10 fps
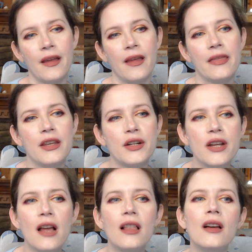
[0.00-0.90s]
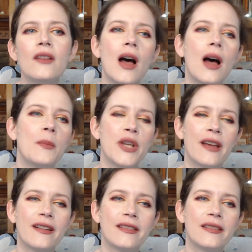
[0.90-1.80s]
The shell of
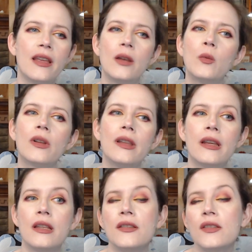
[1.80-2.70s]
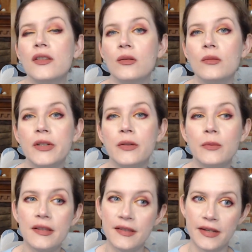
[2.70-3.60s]
objects inwardly consumed
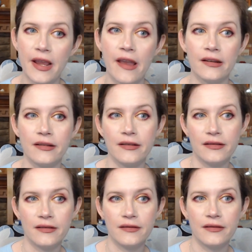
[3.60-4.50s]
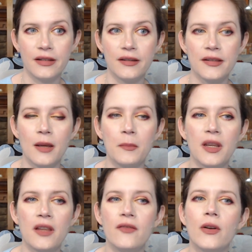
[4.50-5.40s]
will stand till some
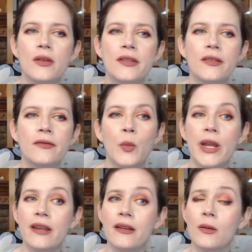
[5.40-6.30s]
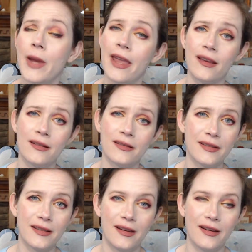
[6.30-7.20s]
convulsive wind
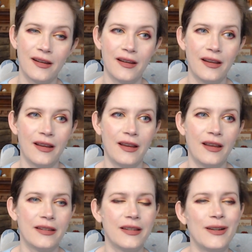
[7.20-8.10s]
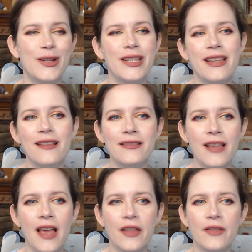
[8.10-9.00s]
awakes. Such sense
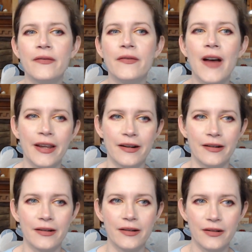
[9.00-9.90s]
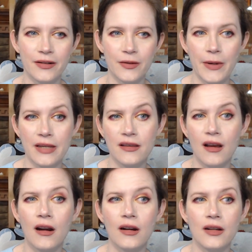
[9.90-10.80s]
hath fire to waste the
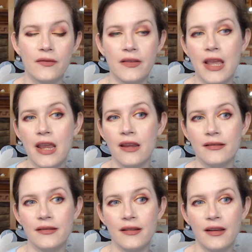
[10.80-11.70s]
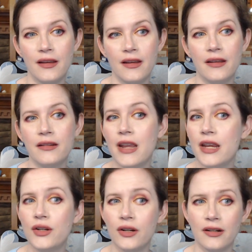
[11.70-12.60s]
heart of things,
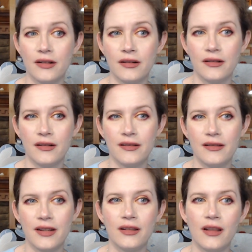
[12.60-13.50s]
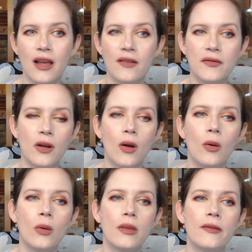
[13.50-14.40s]
nature, such love to
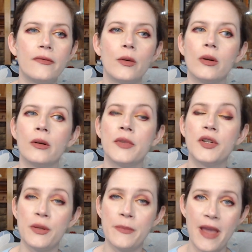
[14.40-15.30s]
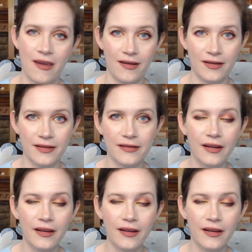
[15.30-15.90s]
hold the form she makes.